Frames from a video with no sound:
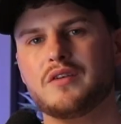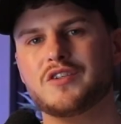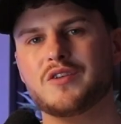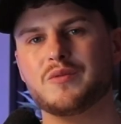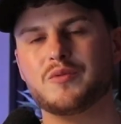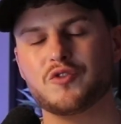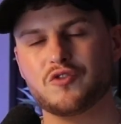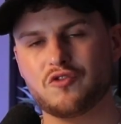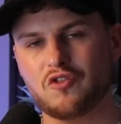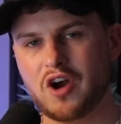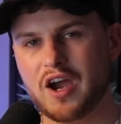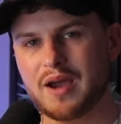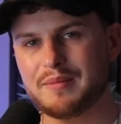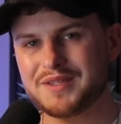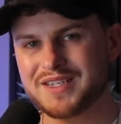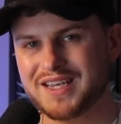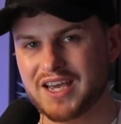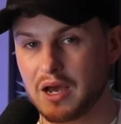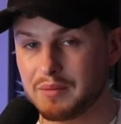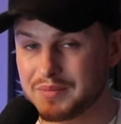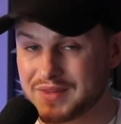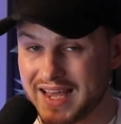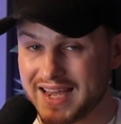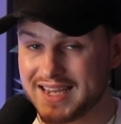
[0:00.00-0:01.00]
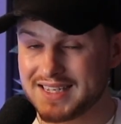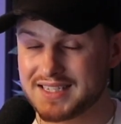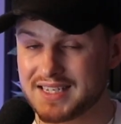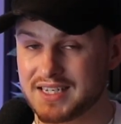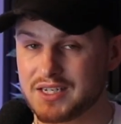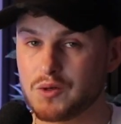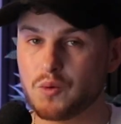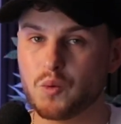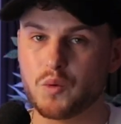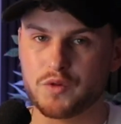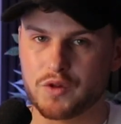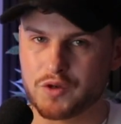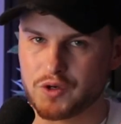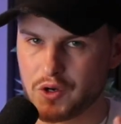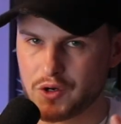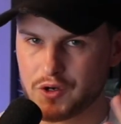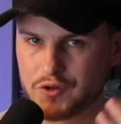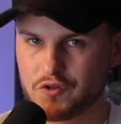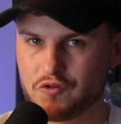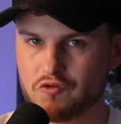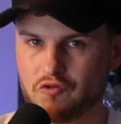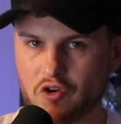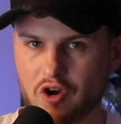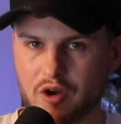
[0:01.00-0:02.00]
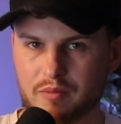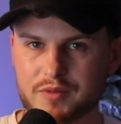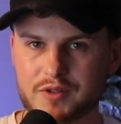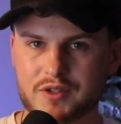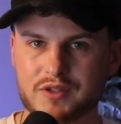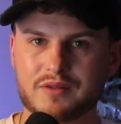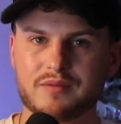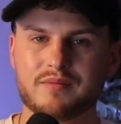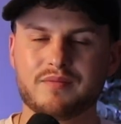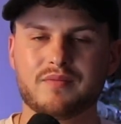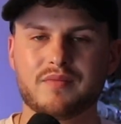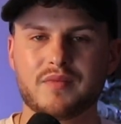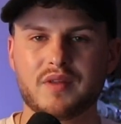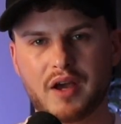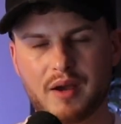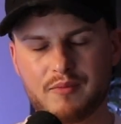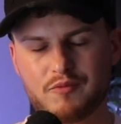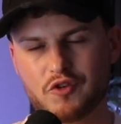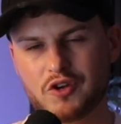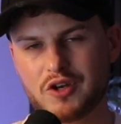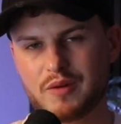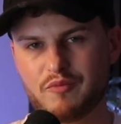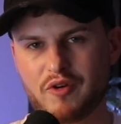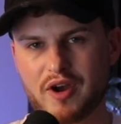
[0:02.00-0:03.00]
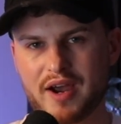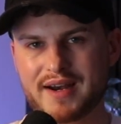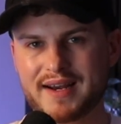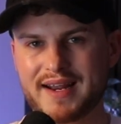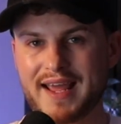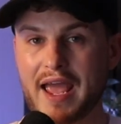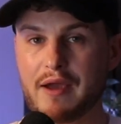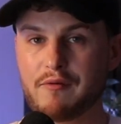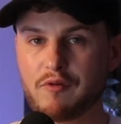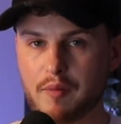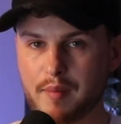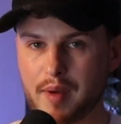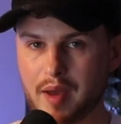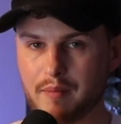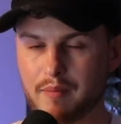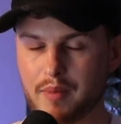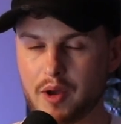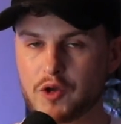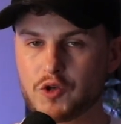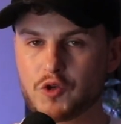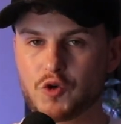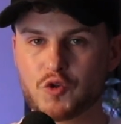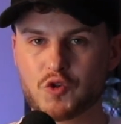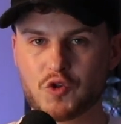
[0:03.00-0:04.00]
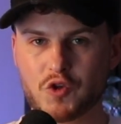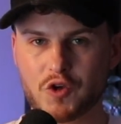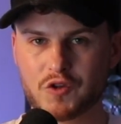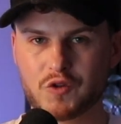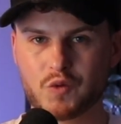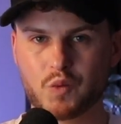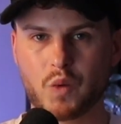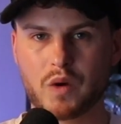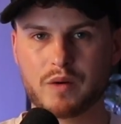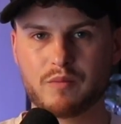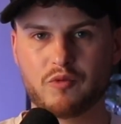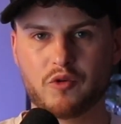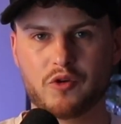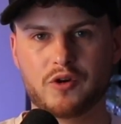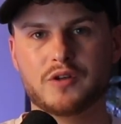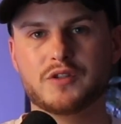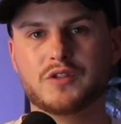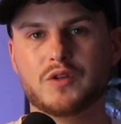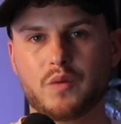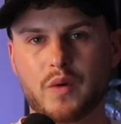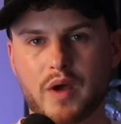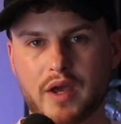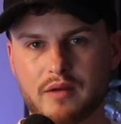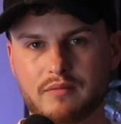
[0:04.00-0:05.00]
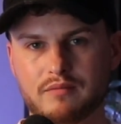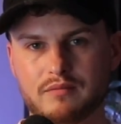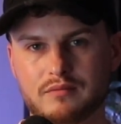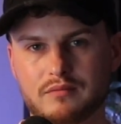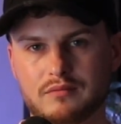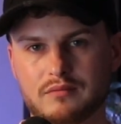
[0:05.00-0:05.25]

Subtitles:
Subscribe to get updated when the knowledge drops. I'm Jonny Bradley, and remember, you're just one product away.